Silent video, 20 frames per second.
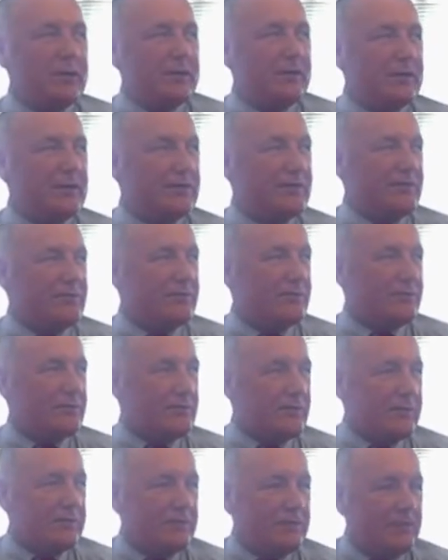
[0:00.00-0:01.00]
against
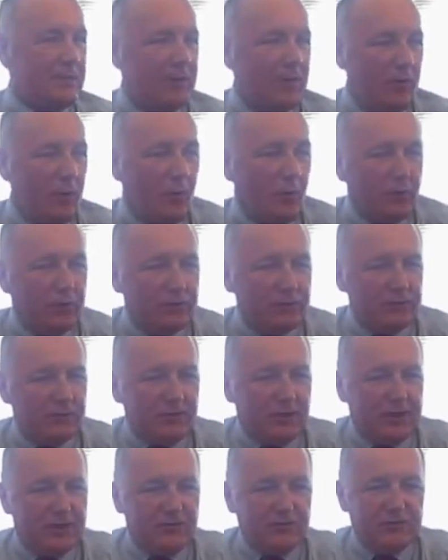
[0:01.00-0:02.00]

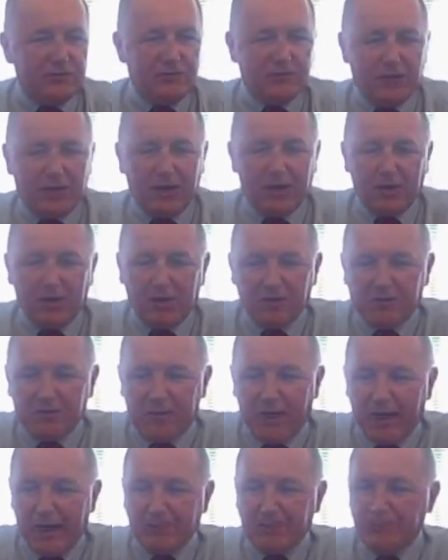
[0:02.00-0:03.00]
organizations that are
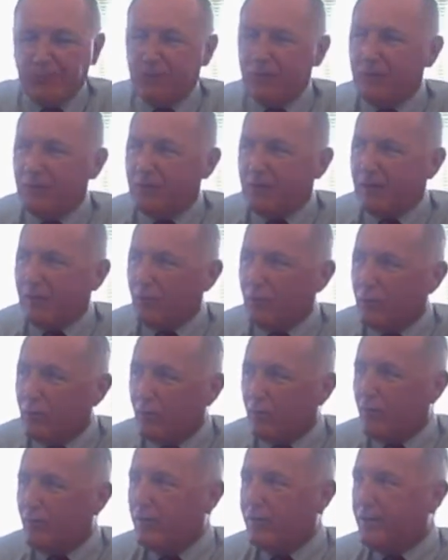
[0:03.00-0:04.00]
adaptive, they are
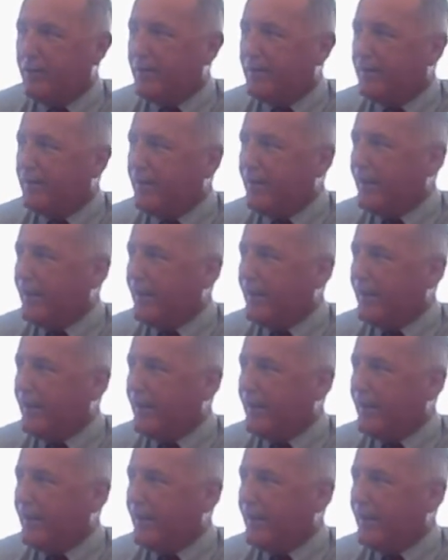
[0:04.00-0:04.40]
learning, and